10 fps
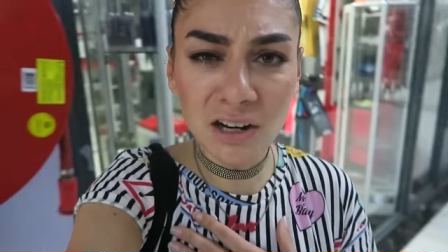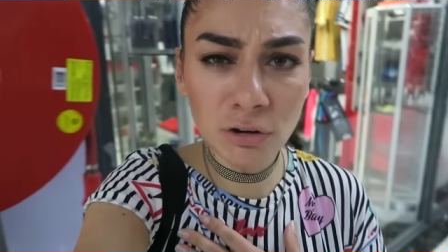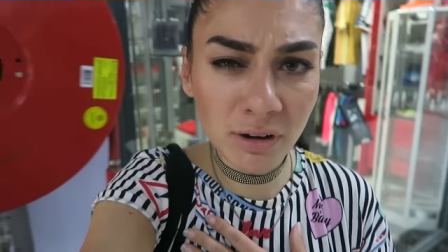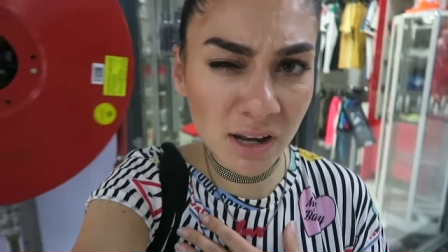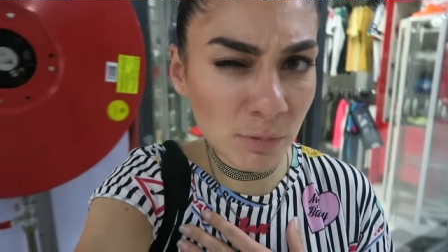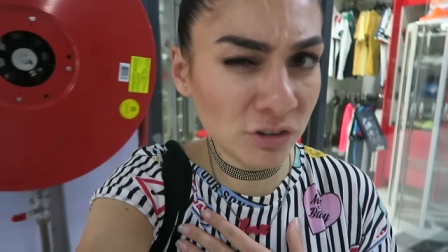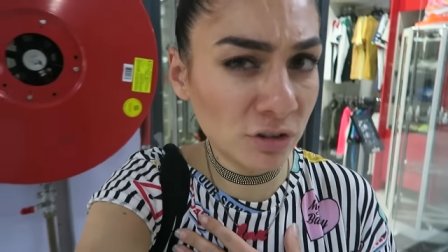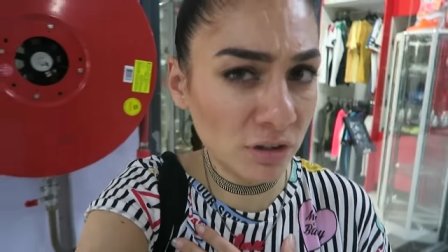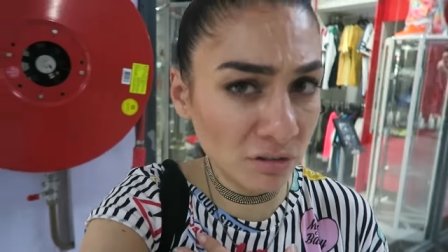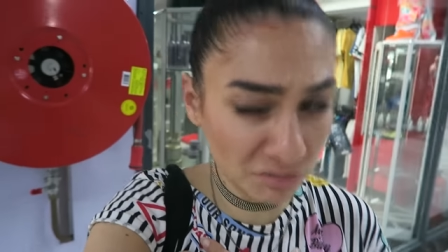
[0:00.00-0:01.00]
They already
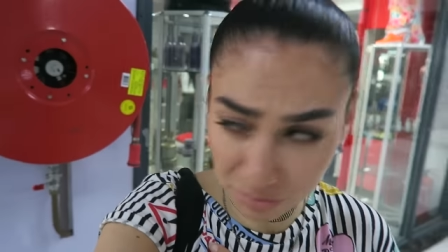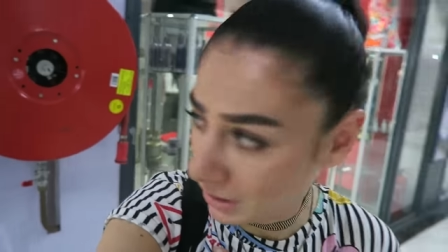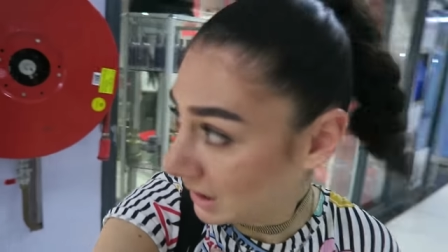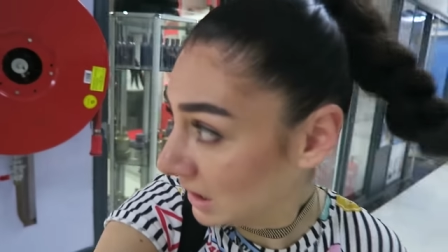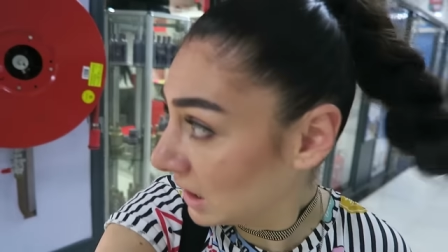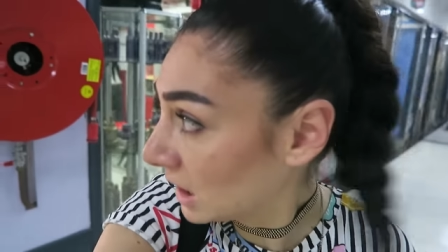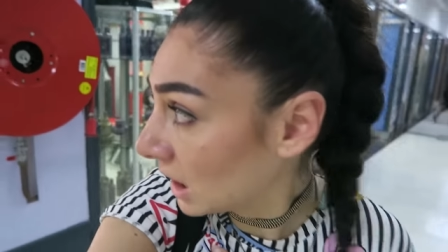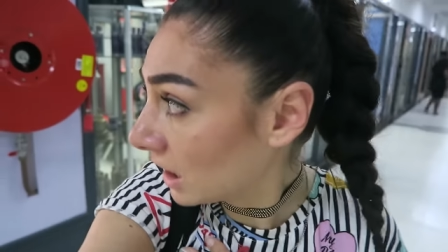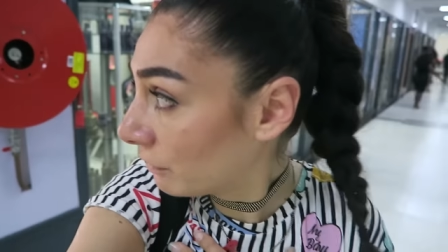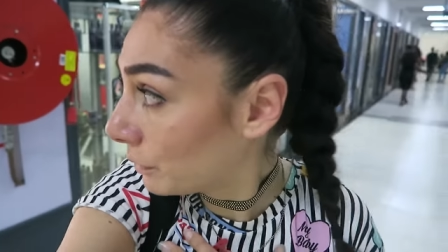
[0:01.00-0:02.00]
mentioned Willie and
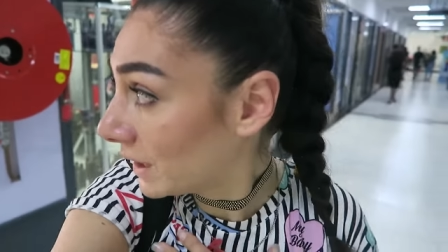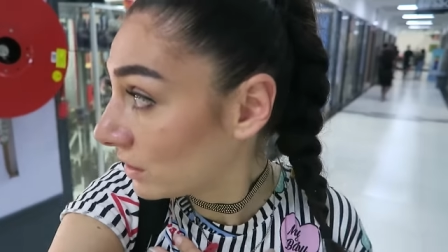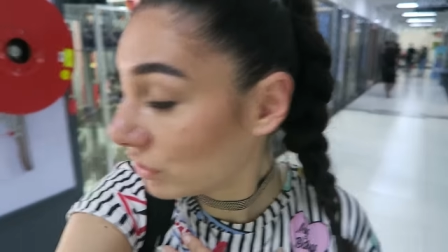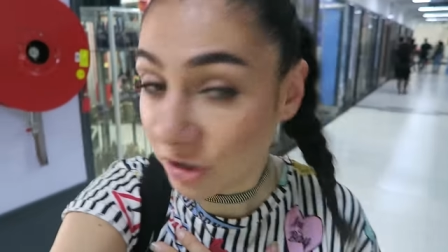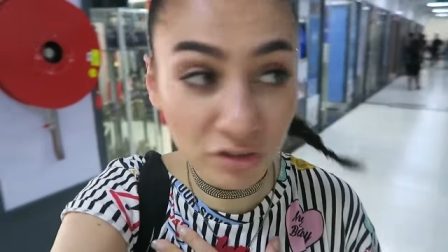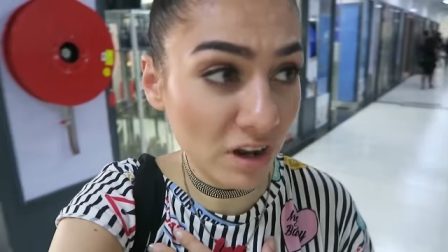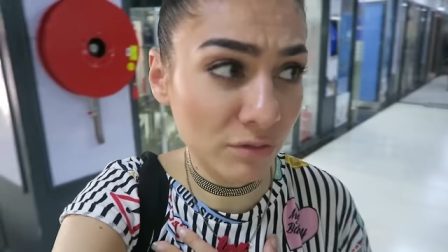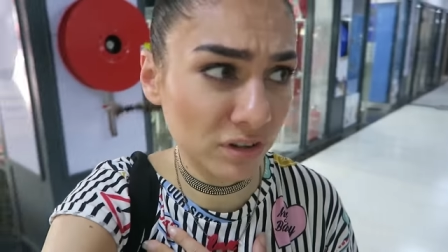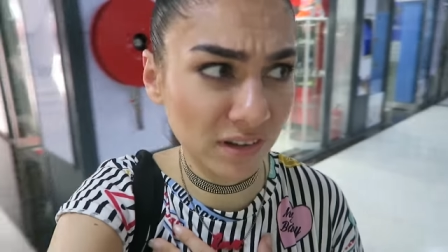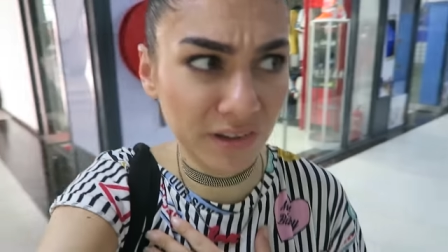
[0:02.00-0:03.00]
I have been in touch
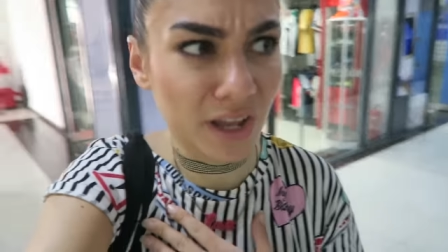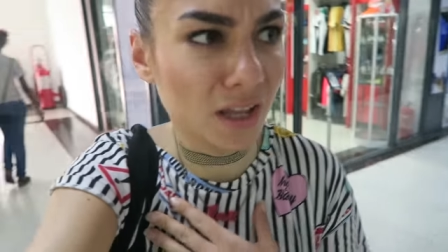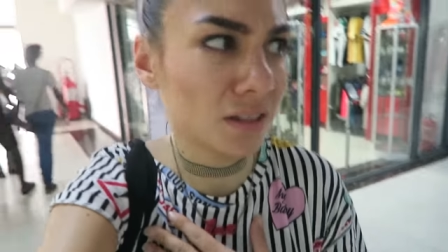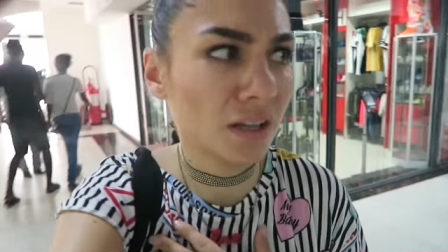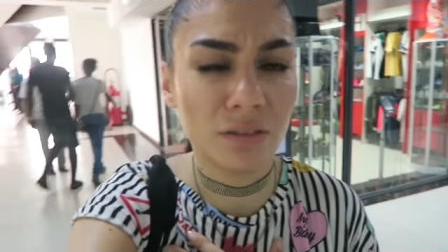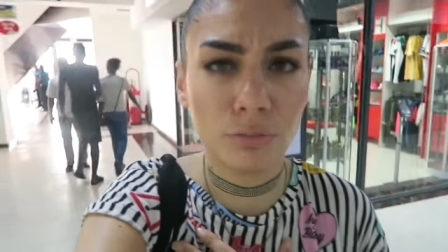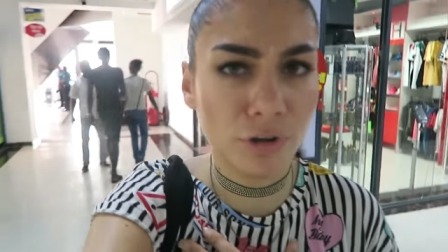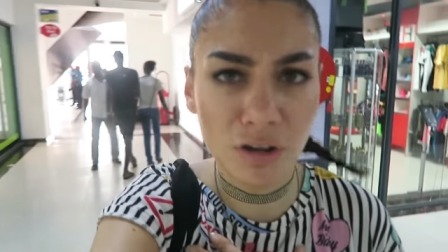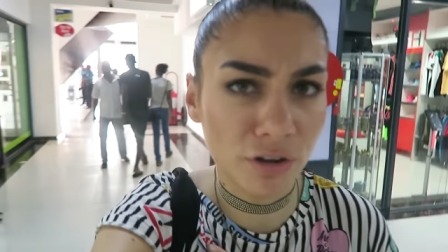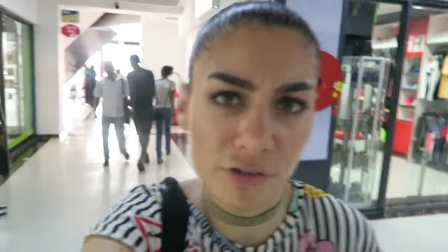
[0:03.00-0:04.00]
ever since I had like
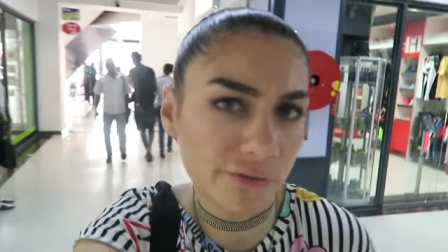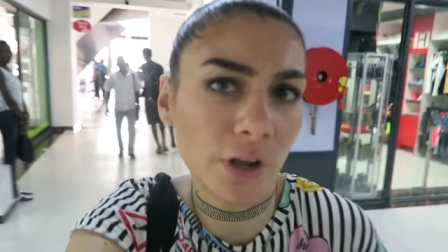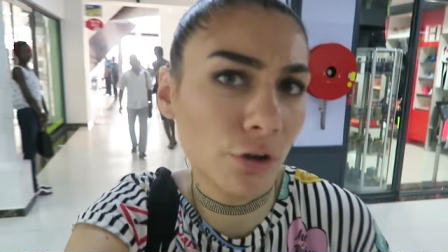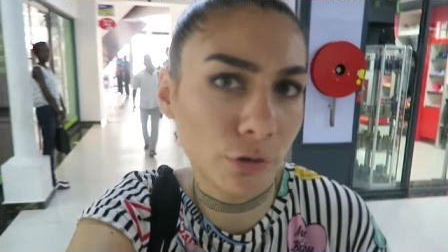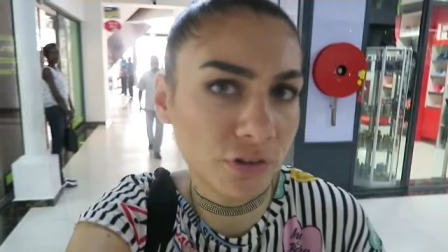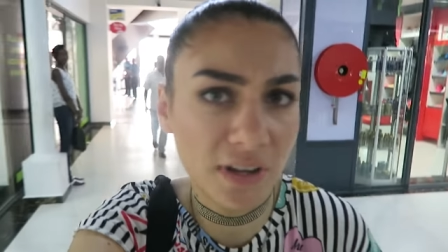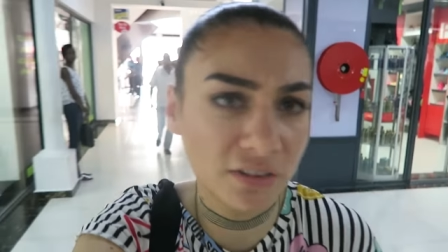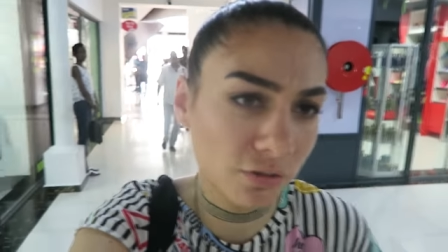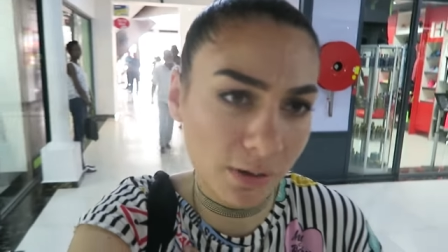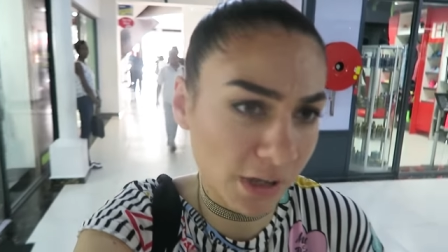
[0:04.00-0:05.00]
300 followers on
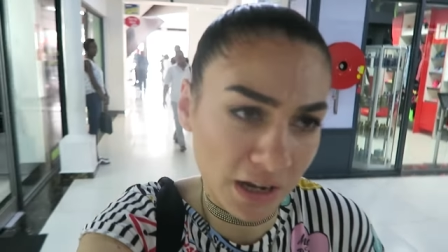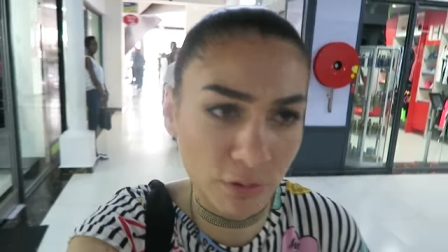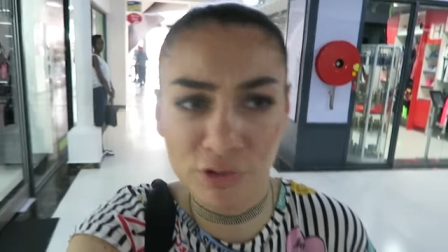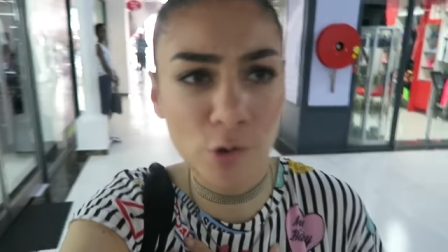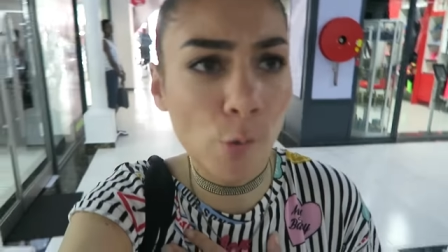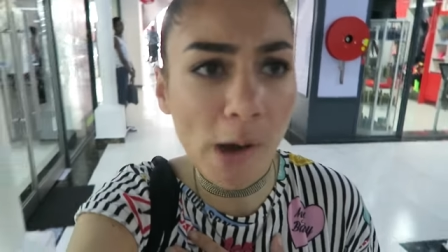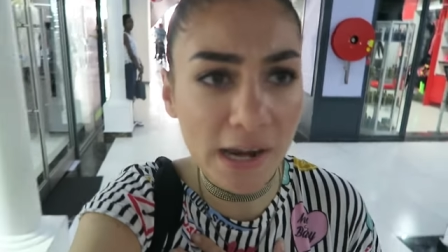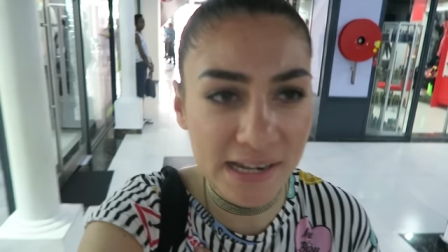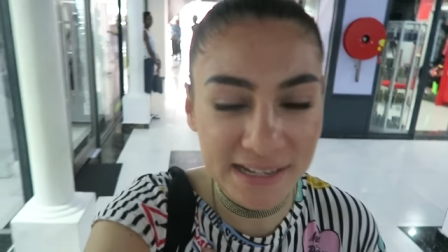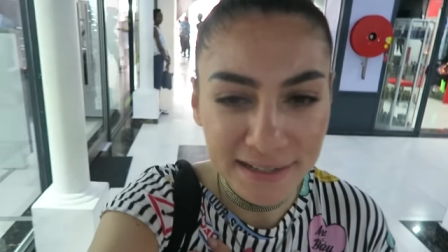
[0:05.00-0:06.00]
Instagram. Like I was
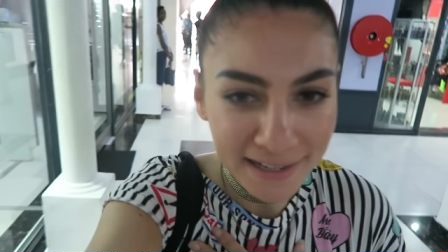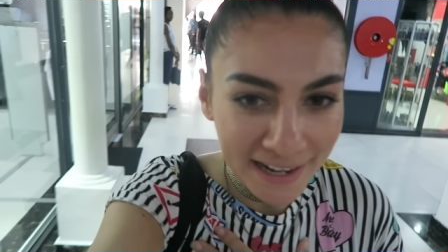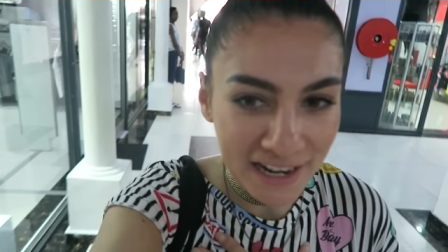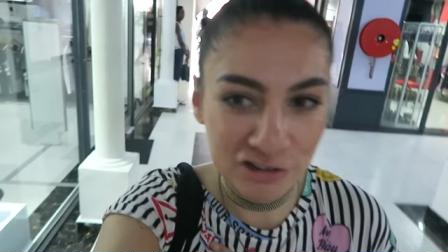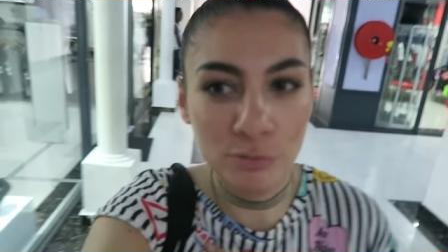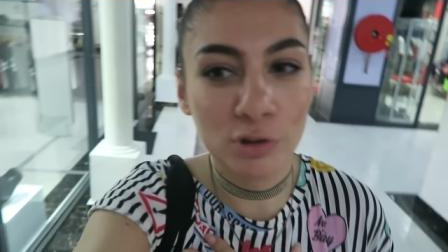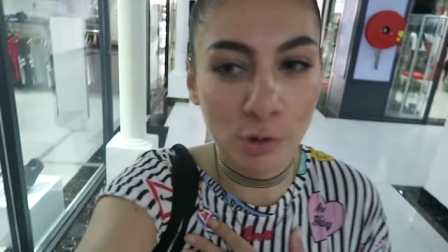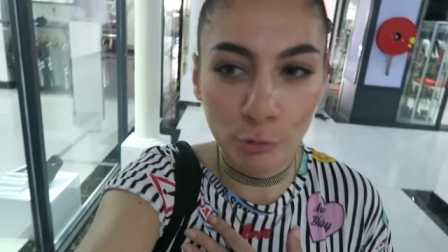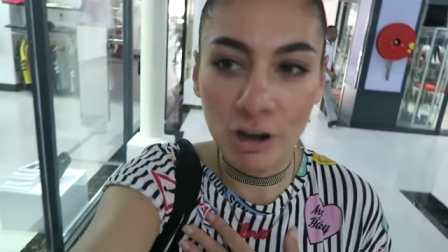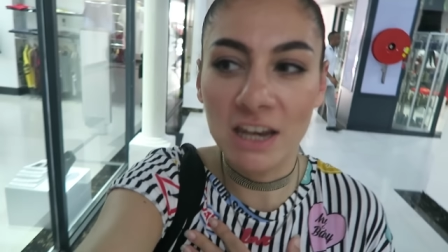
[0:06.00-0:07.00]
nobody and she was
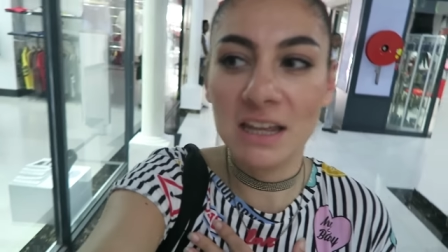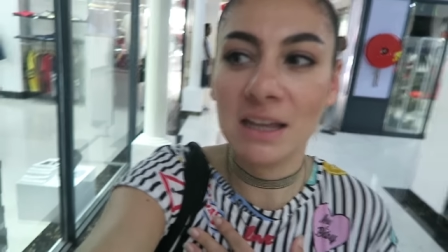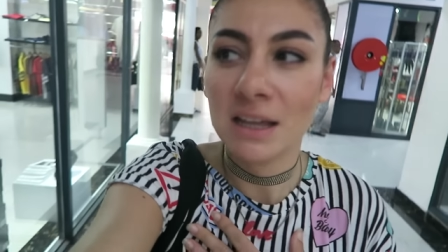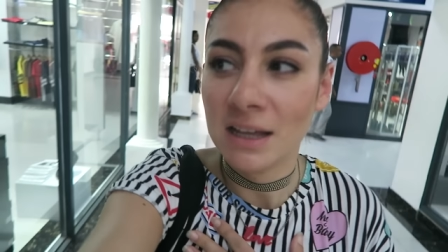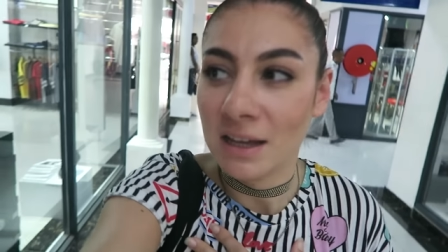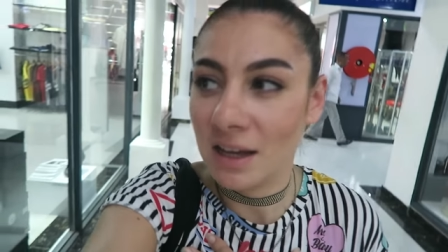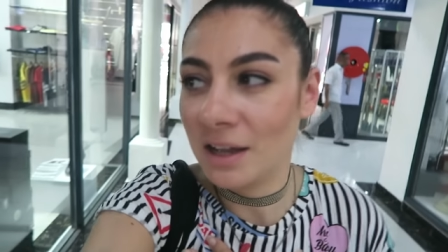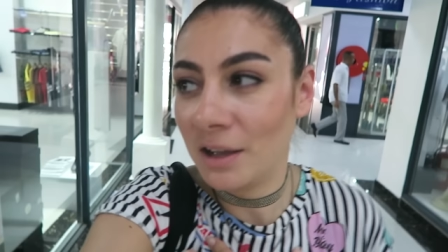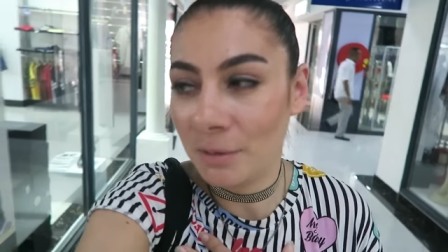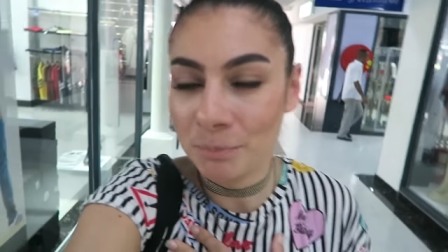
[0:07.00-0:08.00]
already
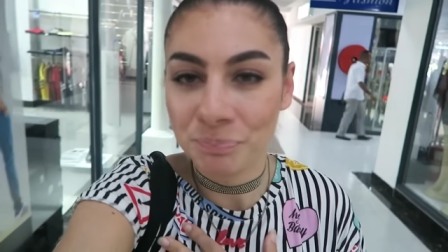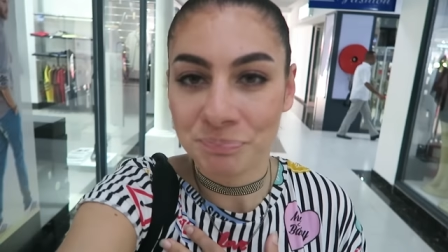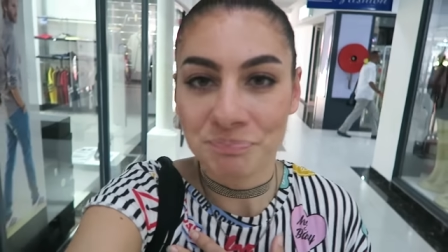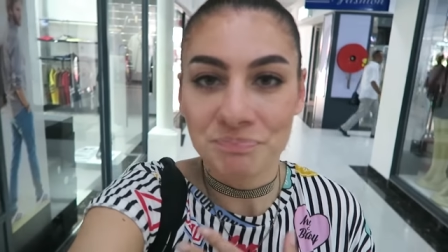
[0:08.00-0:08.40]
um,